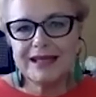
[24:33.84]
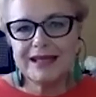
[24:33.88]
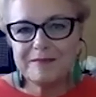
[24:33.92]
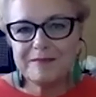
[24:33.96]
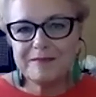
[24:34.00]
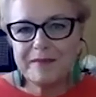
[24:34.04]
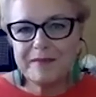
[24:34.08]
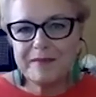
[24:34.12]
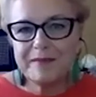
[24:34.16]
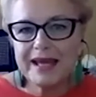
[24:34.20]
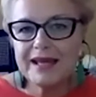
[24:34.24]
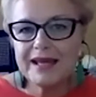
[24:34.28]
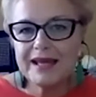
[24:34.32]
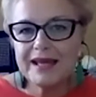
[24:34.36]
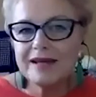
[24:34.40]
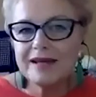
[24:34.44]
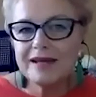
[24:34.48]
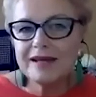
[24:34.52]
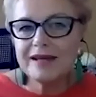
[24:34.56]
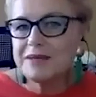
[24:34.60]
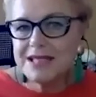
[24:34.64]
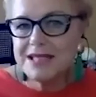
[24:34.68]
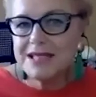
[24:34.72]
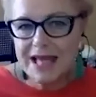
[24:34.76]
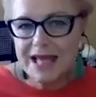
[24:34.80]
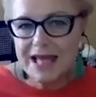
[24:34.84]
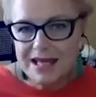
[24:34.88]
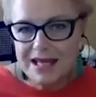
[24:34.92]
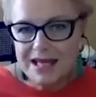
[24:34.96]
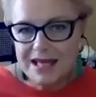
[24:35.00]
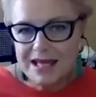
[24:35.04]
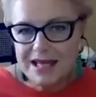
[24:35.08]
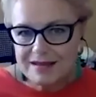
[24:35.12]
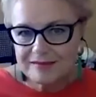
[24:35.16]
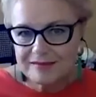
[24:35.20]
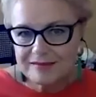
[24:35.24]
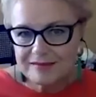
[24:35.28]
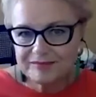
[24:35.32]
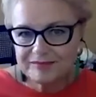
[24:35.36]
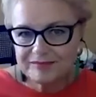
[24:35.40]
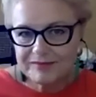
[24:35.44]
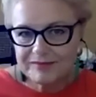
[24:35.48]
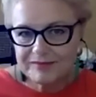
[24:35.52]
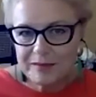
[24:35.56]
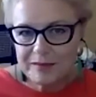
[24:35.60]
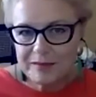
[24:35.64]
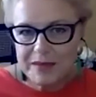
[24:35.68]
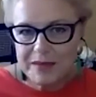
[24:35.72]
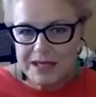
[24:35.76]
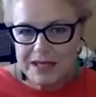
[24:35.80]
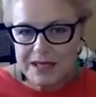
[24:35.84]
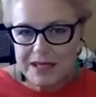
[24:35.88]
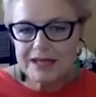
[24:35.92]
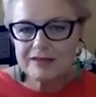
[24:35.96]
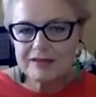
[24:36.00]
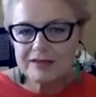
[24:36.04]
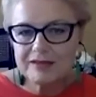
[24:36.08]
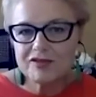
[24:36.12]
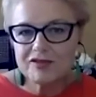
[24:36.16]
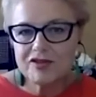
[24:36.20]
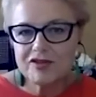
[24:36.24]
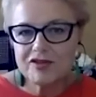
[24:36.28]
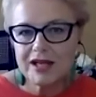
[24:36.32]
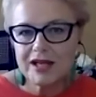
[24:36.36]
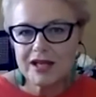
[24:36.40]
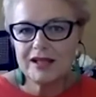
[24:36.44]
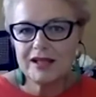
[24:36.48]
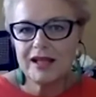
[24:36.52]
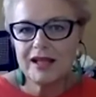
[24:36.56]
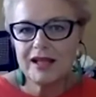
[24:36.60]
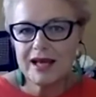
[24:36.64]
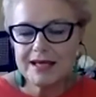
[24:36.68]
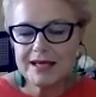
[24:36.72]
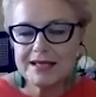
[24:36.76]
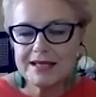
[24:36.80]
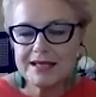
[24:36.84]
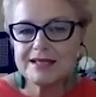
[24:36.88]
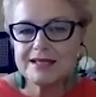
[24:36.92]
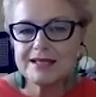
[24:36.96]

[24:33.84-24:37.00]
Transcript: what to do, and keep making mistakes.